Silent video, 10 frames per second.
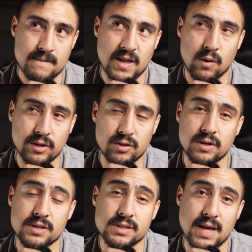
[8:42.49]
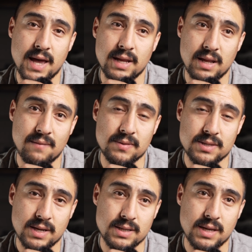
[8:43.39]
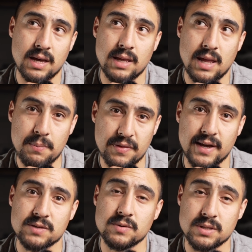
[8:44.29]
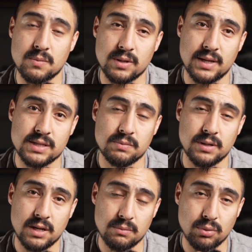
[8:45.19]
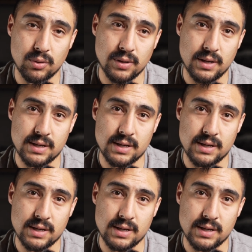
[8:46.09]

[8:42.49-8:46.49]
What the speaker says: And I really do understand and empathize with someone that's been unemployed.